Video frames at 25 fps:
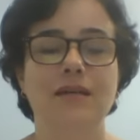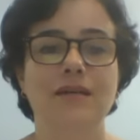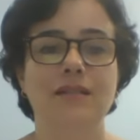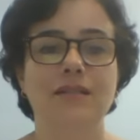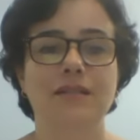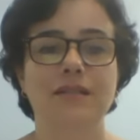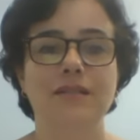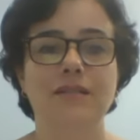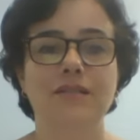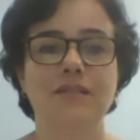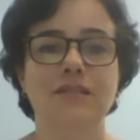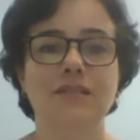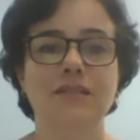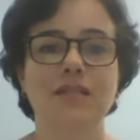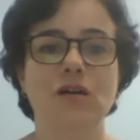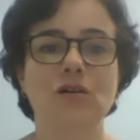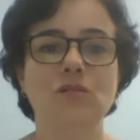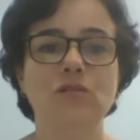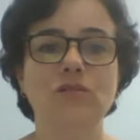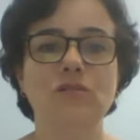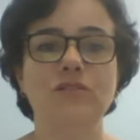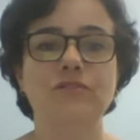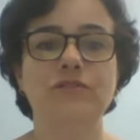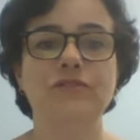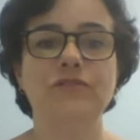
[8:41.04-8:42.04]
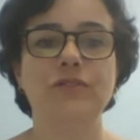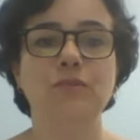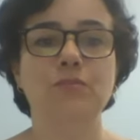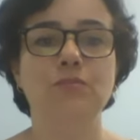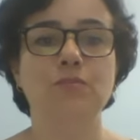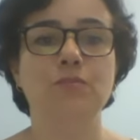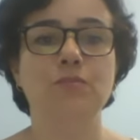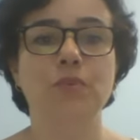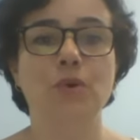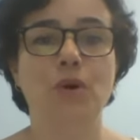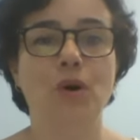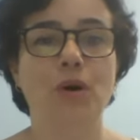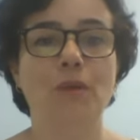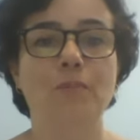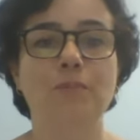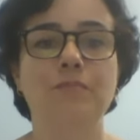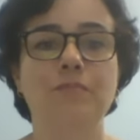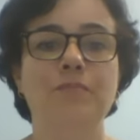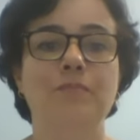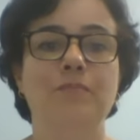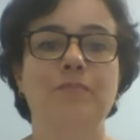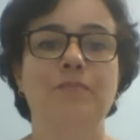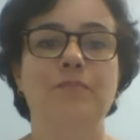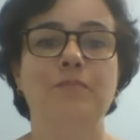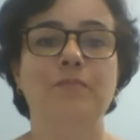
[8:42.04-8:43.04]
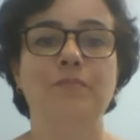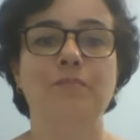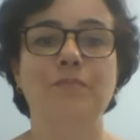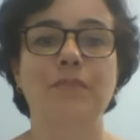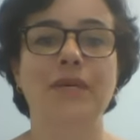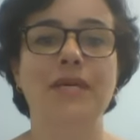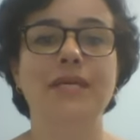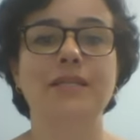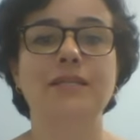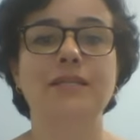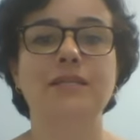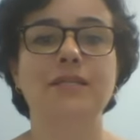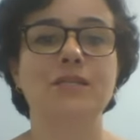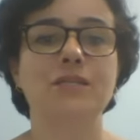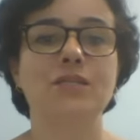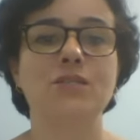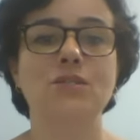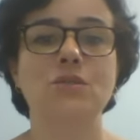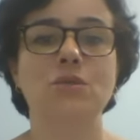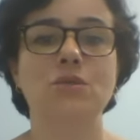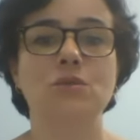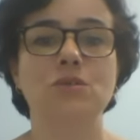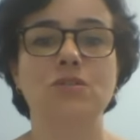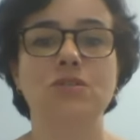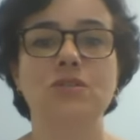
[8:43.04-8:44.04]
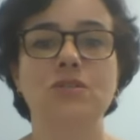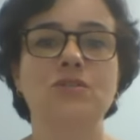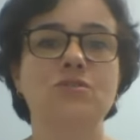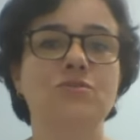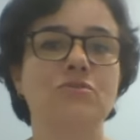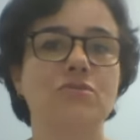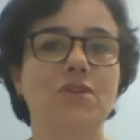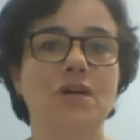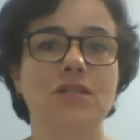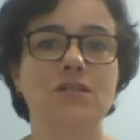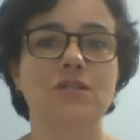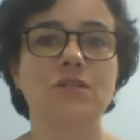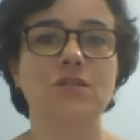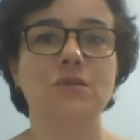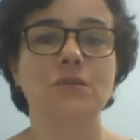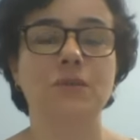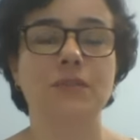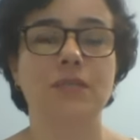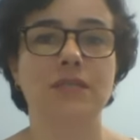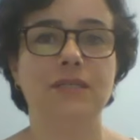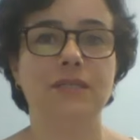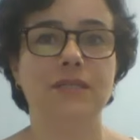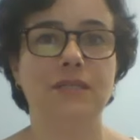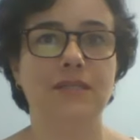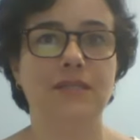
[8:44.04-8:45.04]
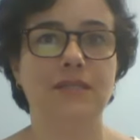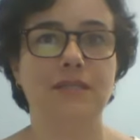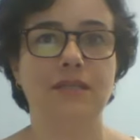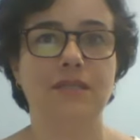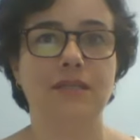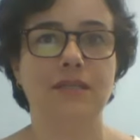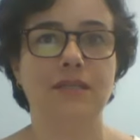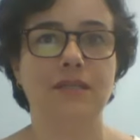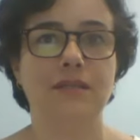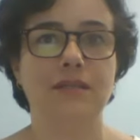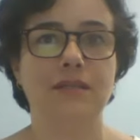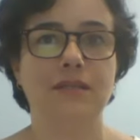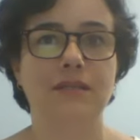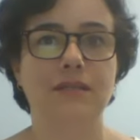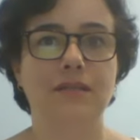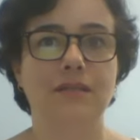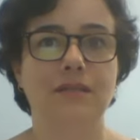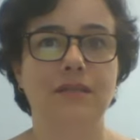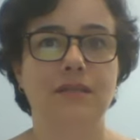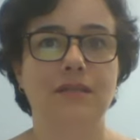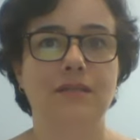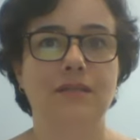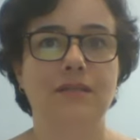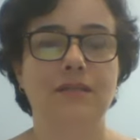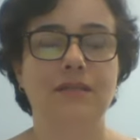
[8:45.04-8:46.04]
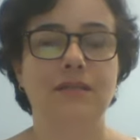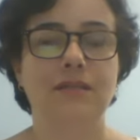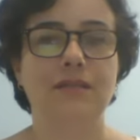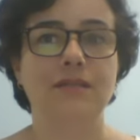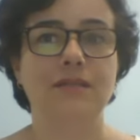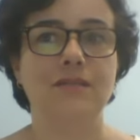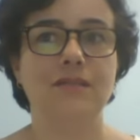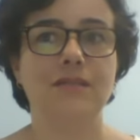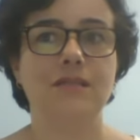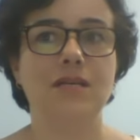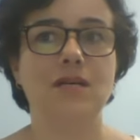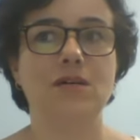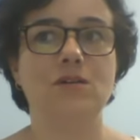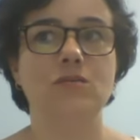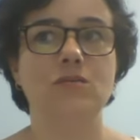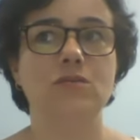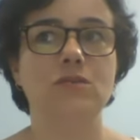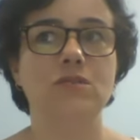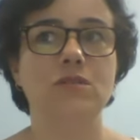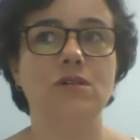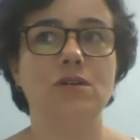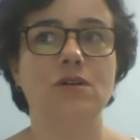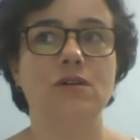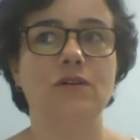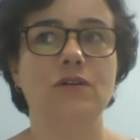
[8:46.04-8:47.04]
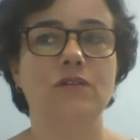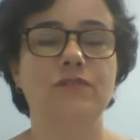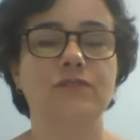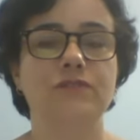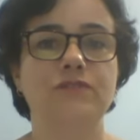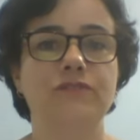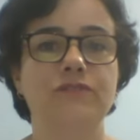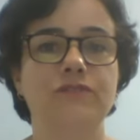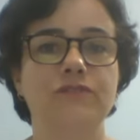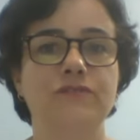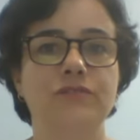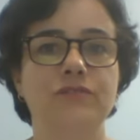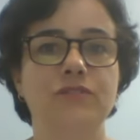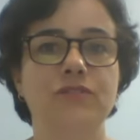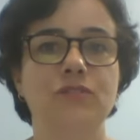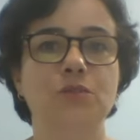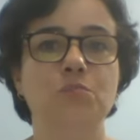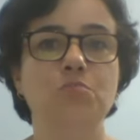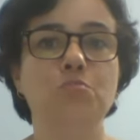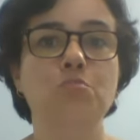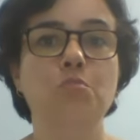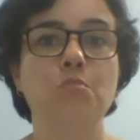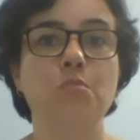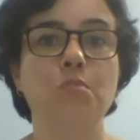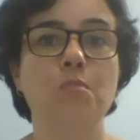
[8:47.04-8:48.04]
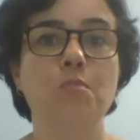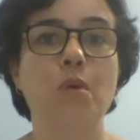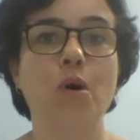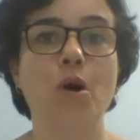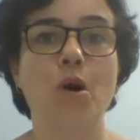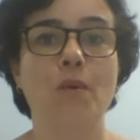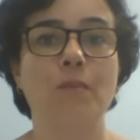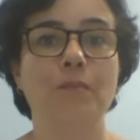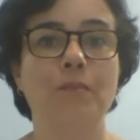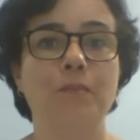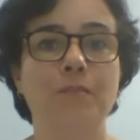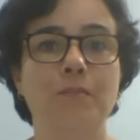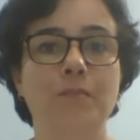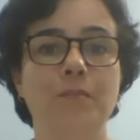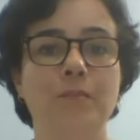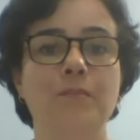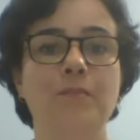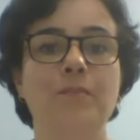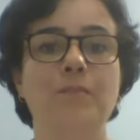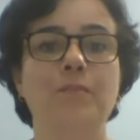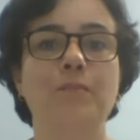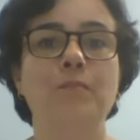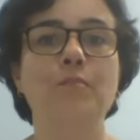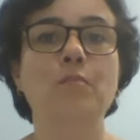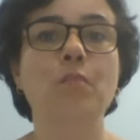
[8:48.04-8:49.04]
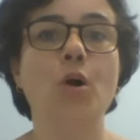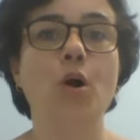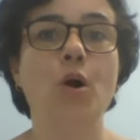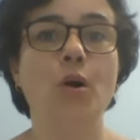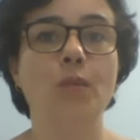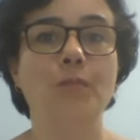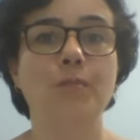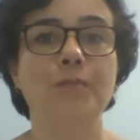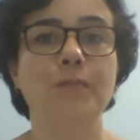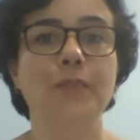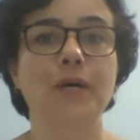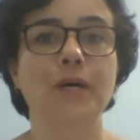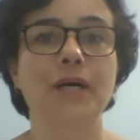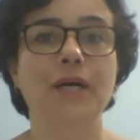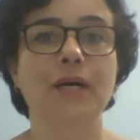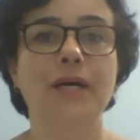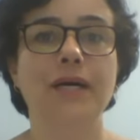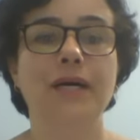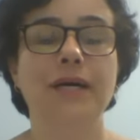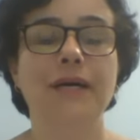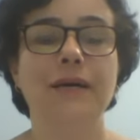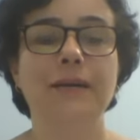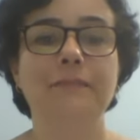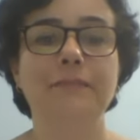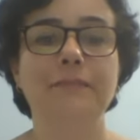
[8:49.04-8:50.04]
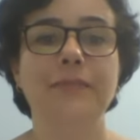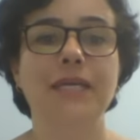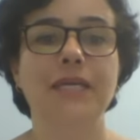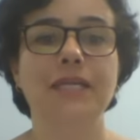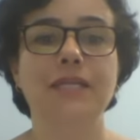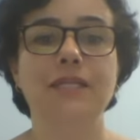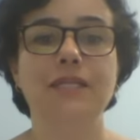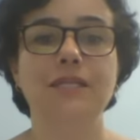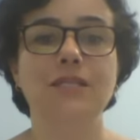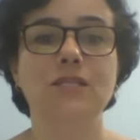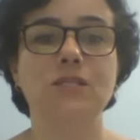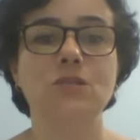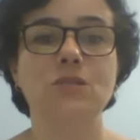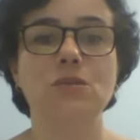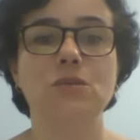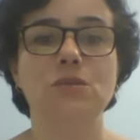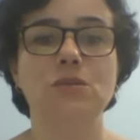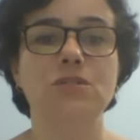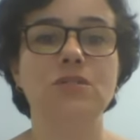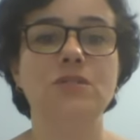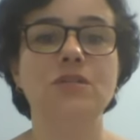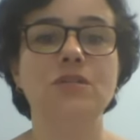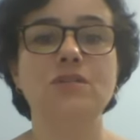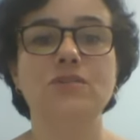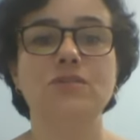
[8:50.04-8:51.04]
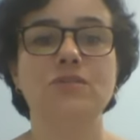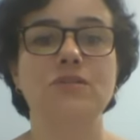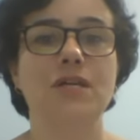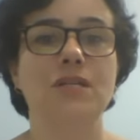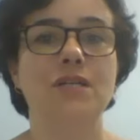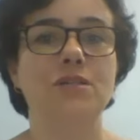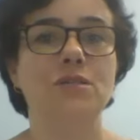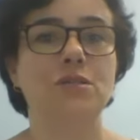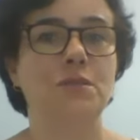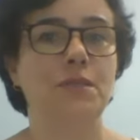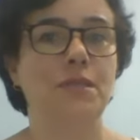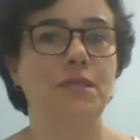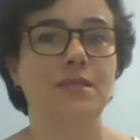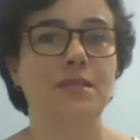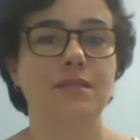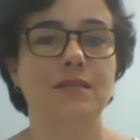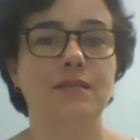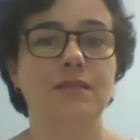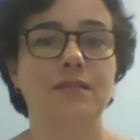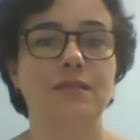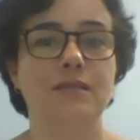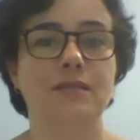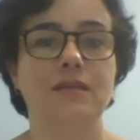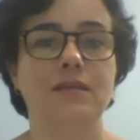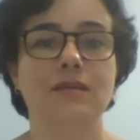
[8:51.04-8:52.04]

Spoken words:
The sound of the bomb made the soldiers run toward it. The sound of the bomb, made the soldiers run towards it.